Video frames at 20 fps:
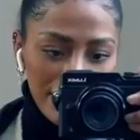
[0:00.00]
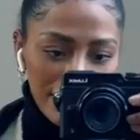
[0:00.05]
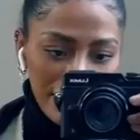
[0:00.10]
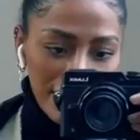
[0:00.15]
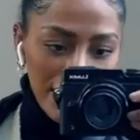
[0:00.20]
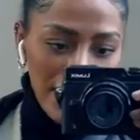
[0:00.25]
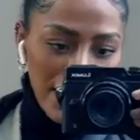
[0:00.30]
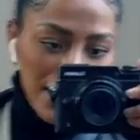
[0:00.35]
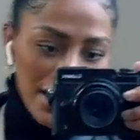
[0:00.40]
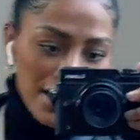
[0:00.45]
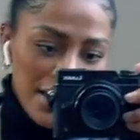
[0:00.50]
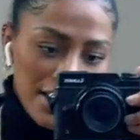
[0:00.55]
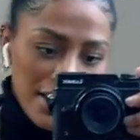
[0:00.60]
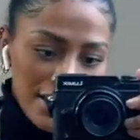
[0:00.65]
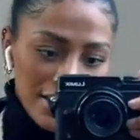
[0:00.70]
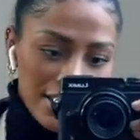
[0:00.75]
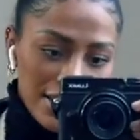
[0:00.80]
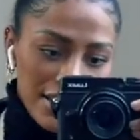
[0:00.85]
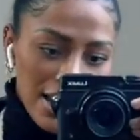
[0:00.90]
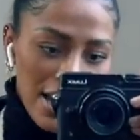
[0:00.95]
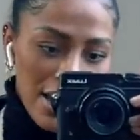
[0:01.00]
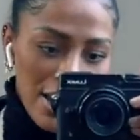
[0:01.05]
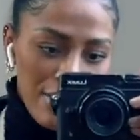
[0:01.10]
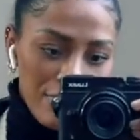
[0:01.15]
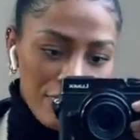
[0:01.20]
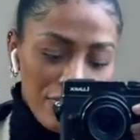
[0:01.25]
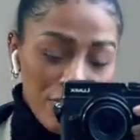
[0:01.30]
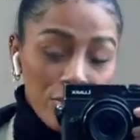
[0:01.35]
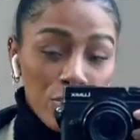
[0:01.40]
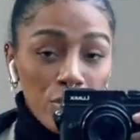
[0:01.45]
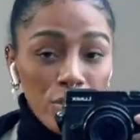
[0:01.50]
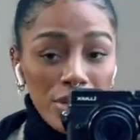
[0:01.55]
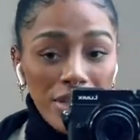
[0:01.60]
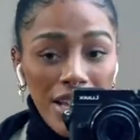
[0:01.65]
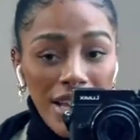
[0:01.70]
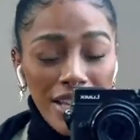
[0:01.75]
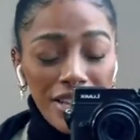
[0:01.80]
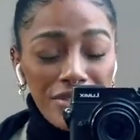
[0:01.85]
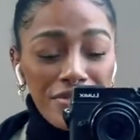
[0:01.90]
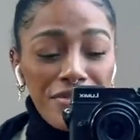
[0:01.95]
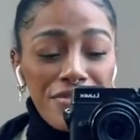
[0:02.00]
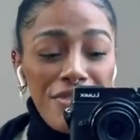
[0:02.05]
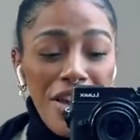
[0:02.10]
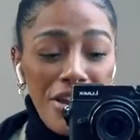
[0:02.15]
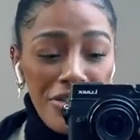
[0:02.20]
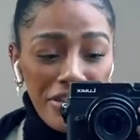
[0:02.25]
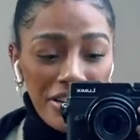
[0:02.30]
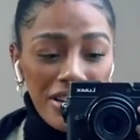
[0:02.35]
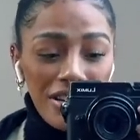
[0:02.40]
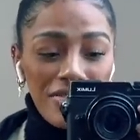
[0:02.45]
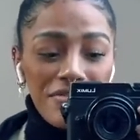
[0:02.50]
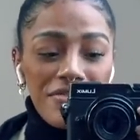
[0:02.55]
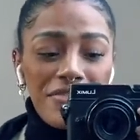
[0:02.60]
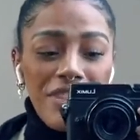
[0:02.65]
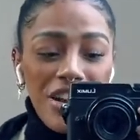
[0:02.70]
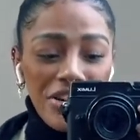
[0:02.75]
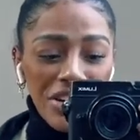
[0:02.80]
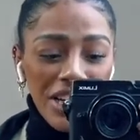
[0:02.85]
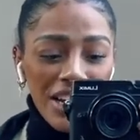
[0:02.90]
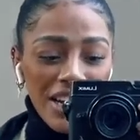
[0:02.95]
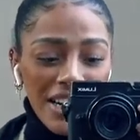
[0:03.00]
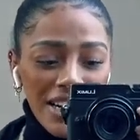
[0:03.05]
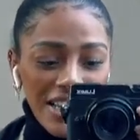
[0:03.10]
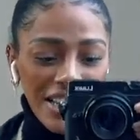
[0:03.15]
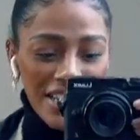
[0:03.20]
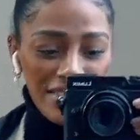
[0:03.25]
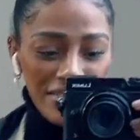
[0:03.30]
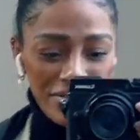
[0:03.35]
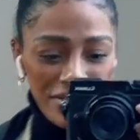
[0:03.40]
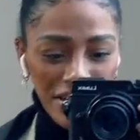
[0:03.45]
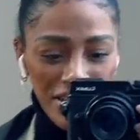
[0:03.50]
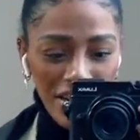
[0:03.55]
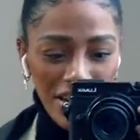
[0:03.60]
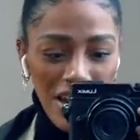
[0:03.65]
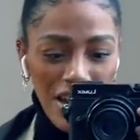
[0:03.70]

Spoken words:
is from All Saints, very, very kindly gifted. I